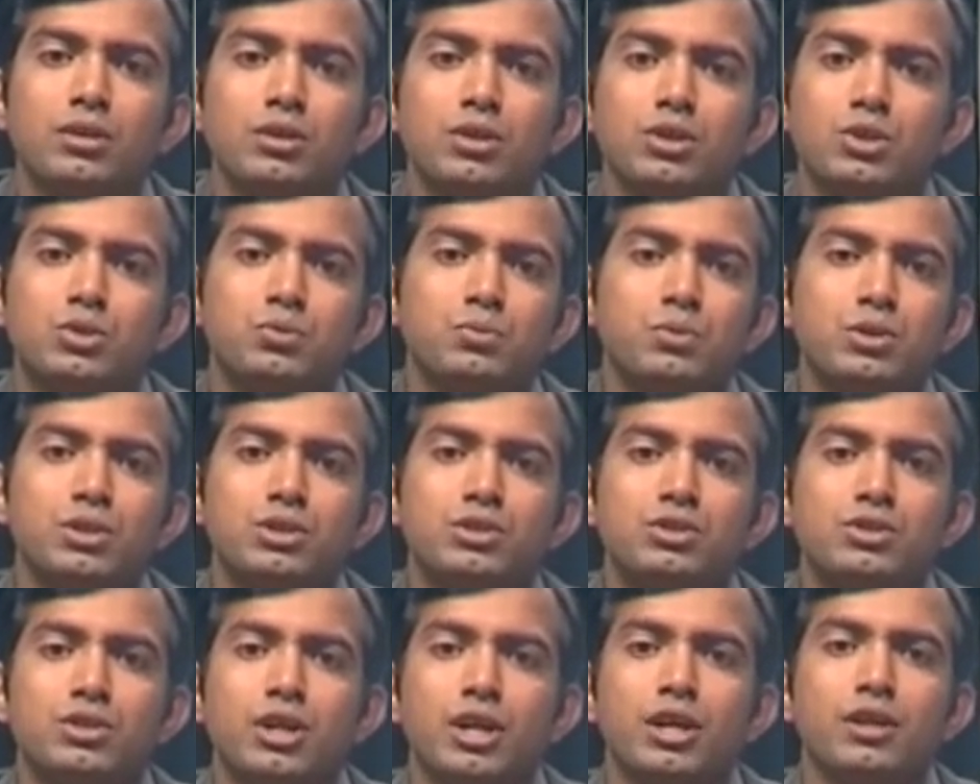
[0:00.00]
it
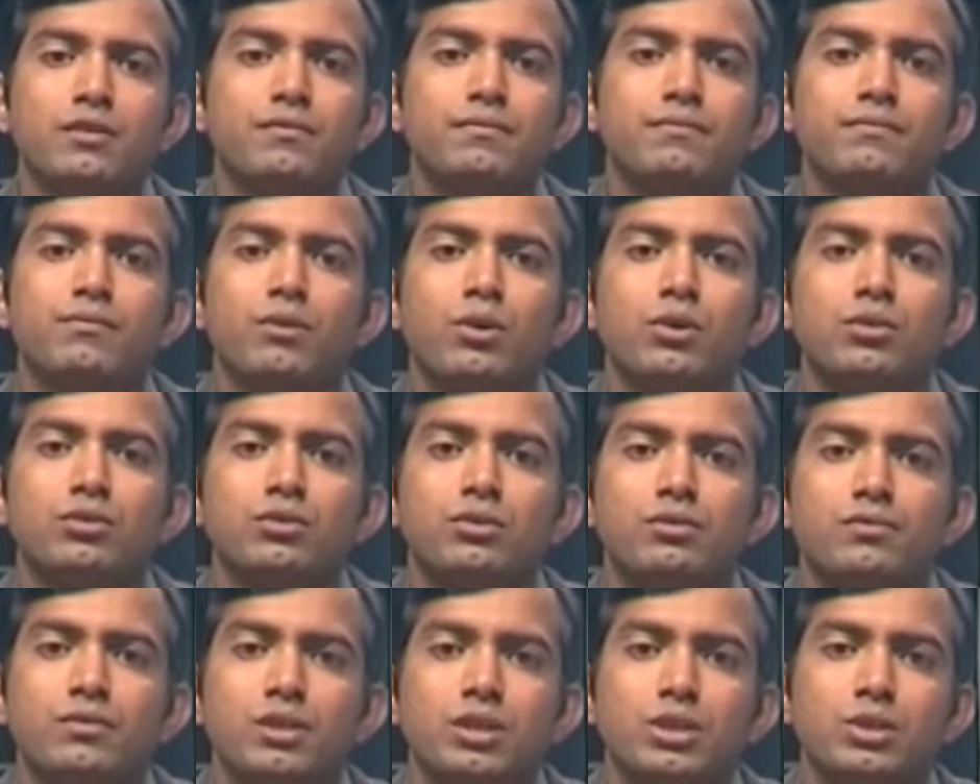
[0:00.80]
will take for
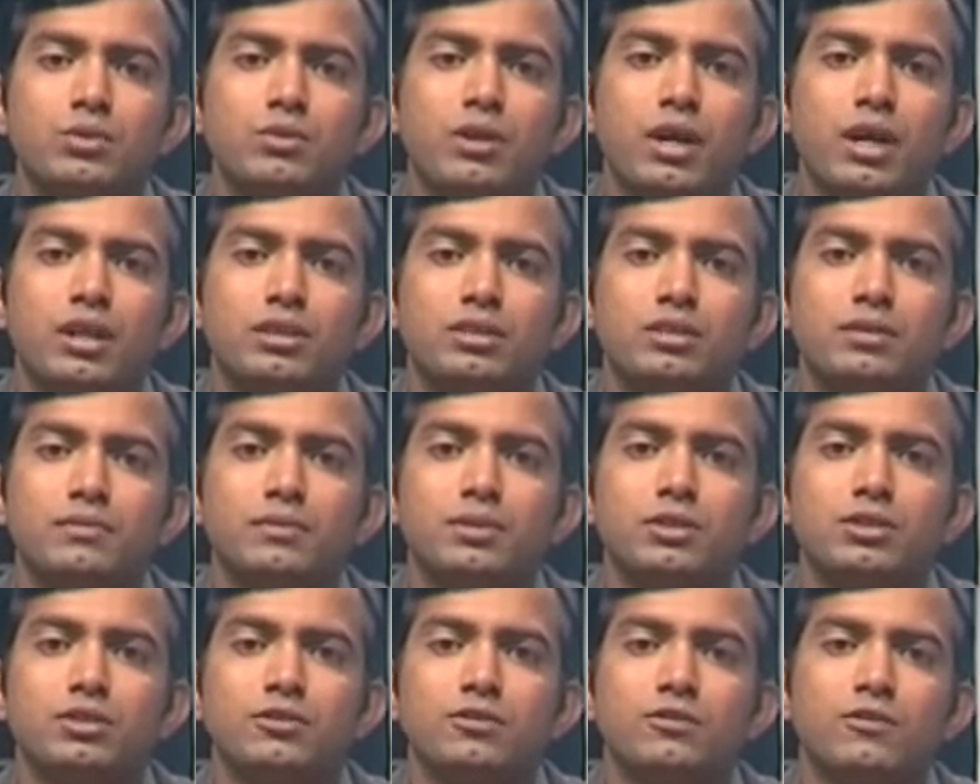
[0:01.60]
the
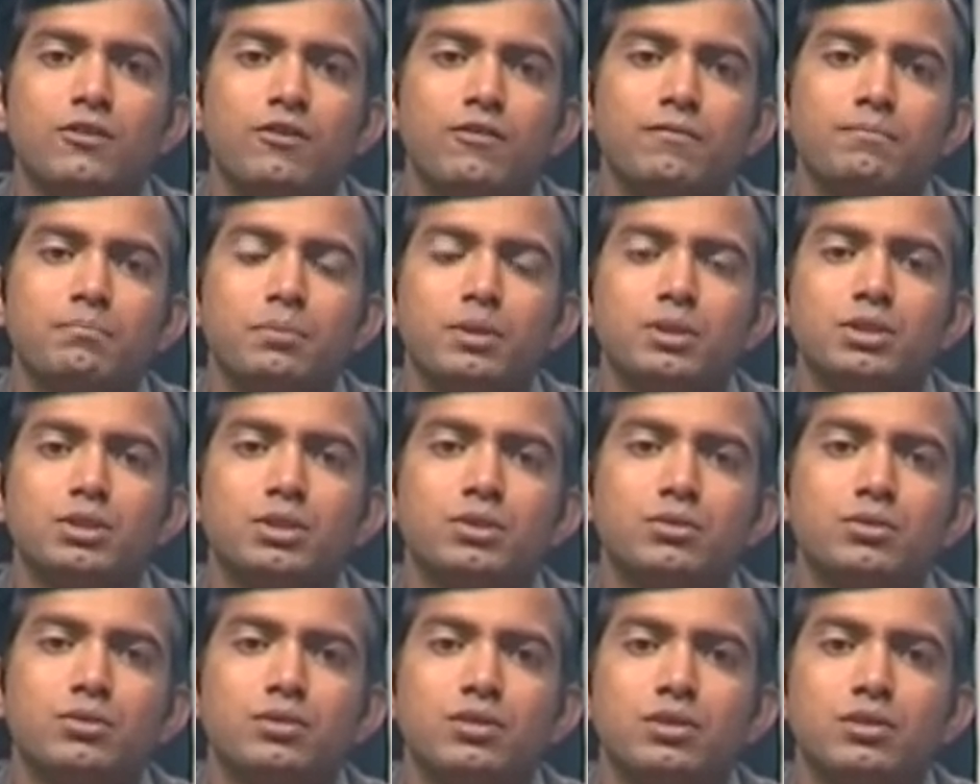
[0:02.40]
radioactivity of
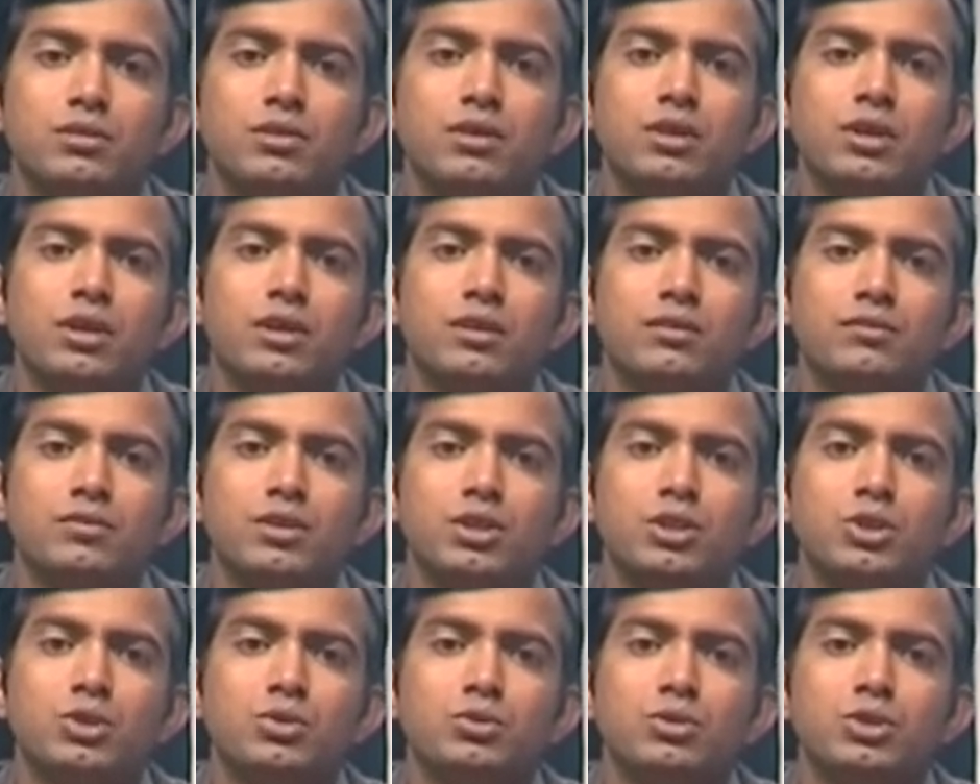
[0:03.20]
particular
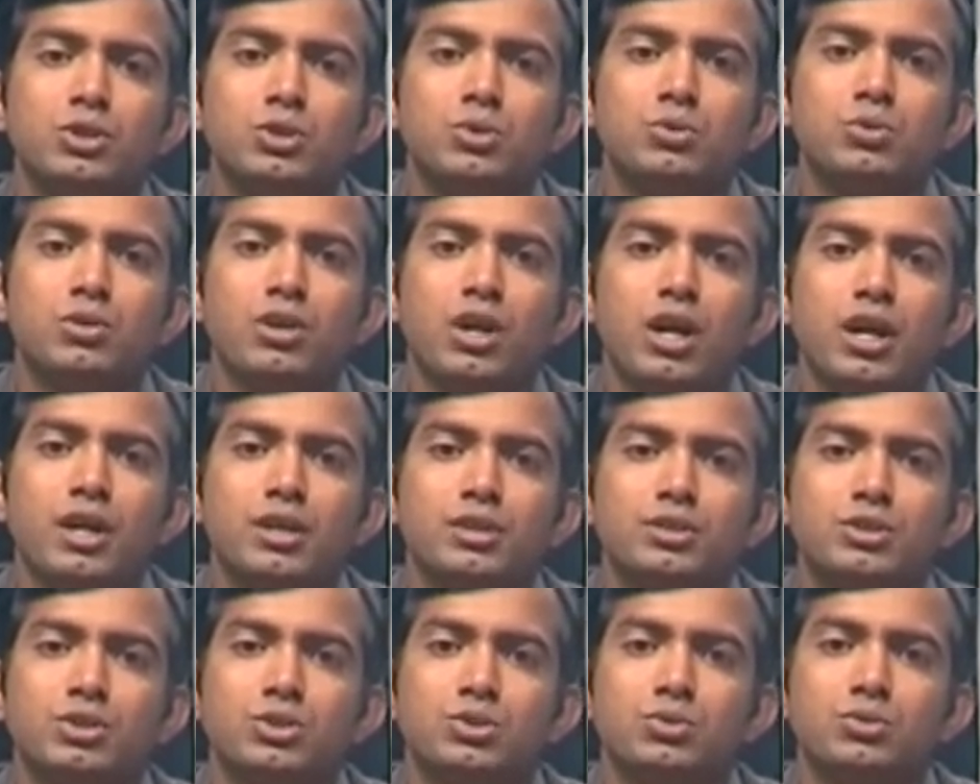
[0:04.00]

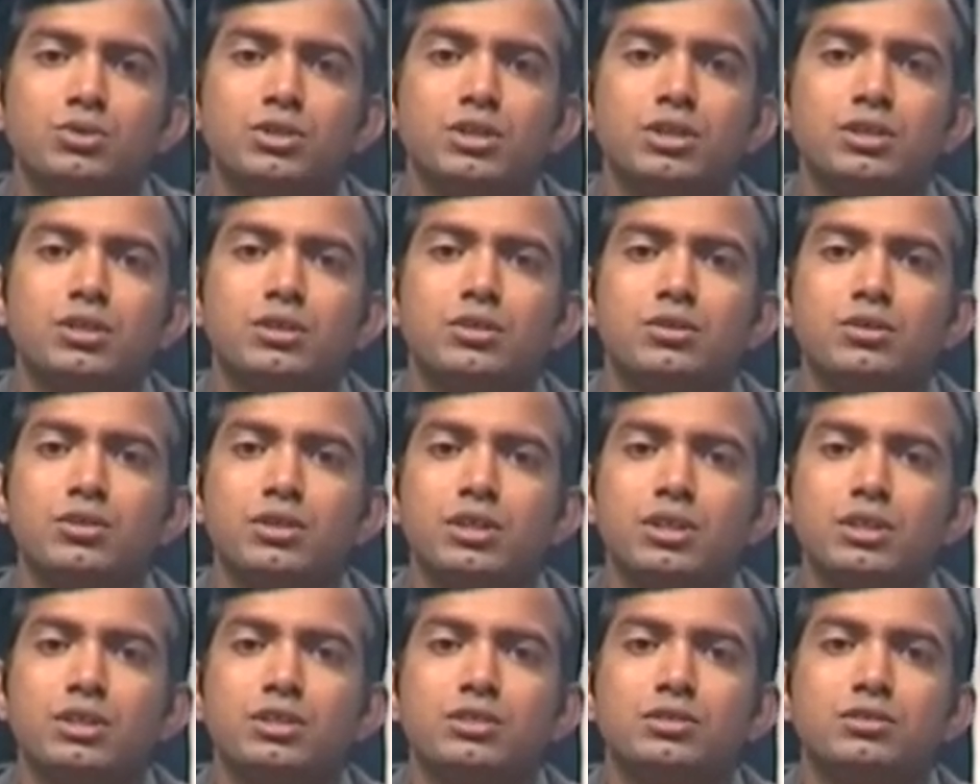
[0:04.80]
radionuclides to
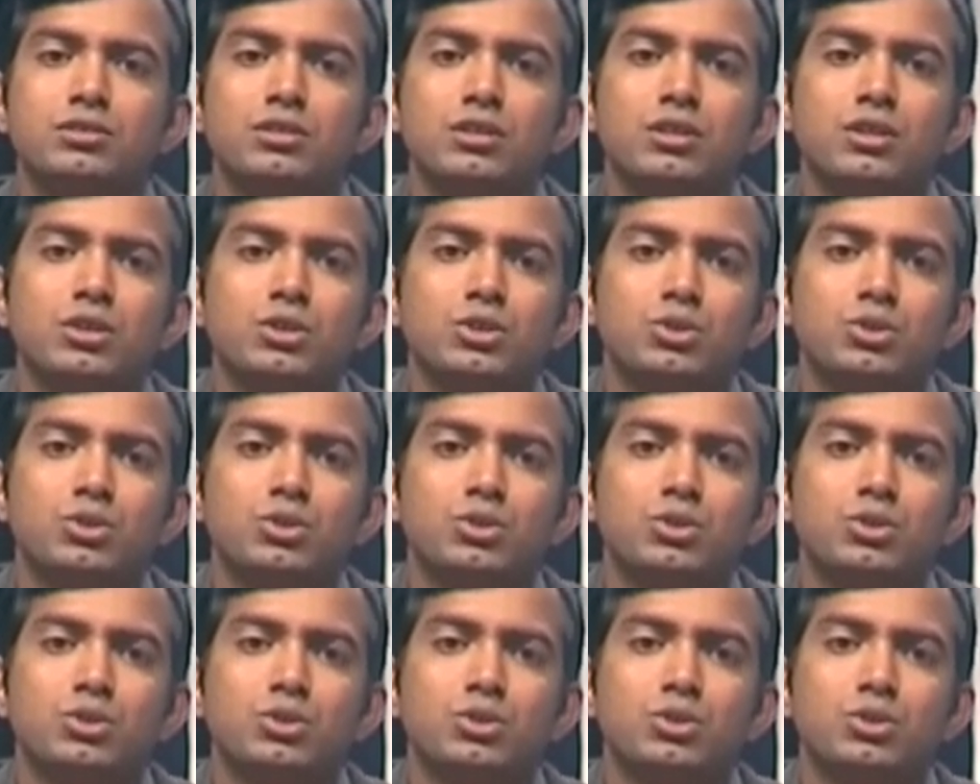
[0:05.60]
decrease